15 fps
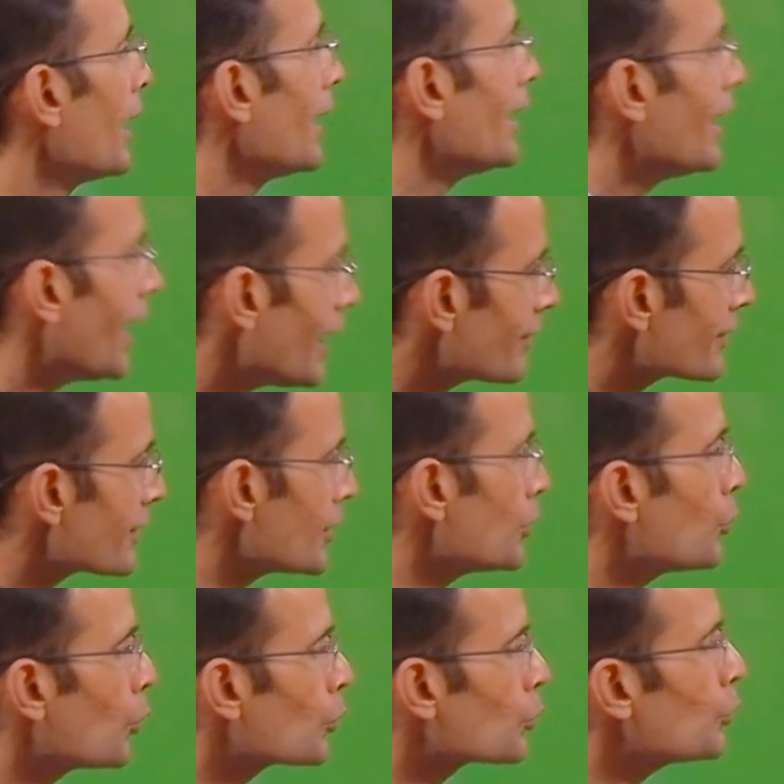less
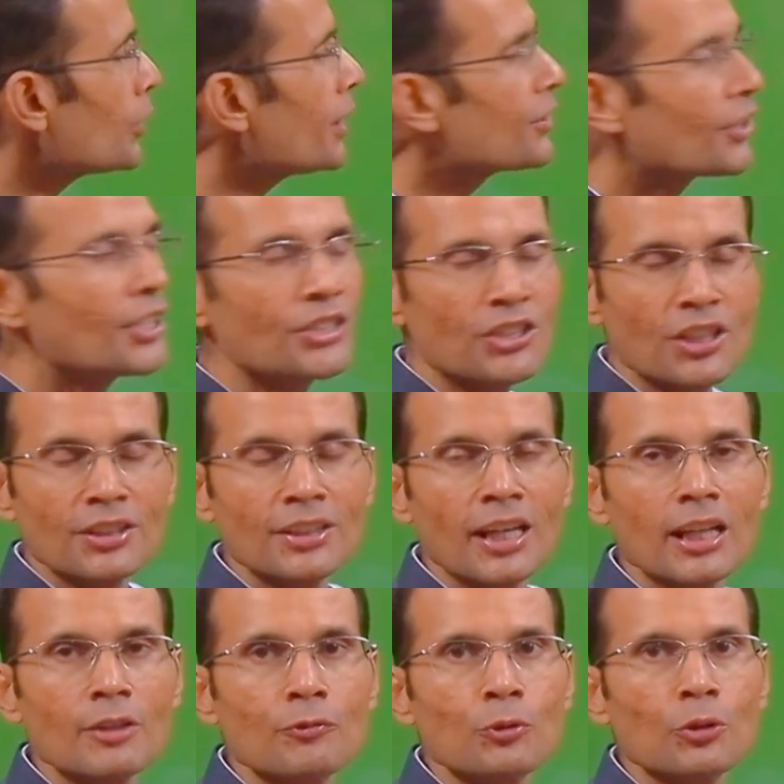CO2 is reaching the
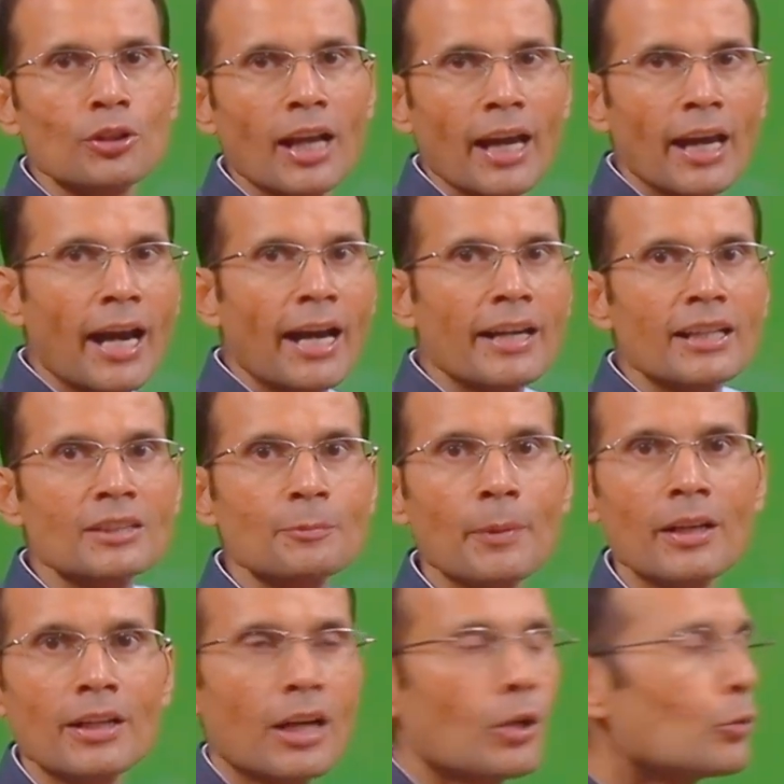alveoli and
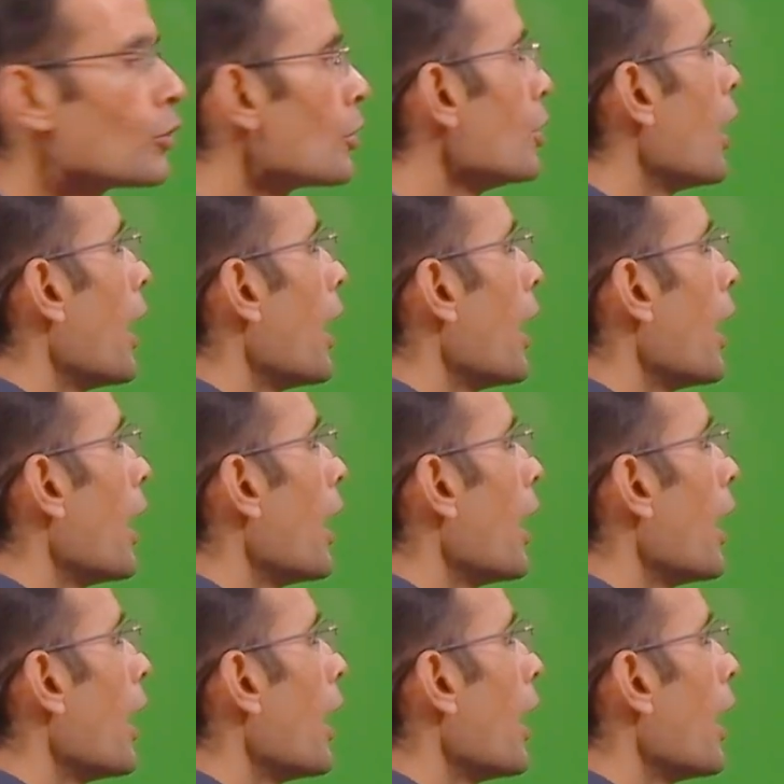expelled out,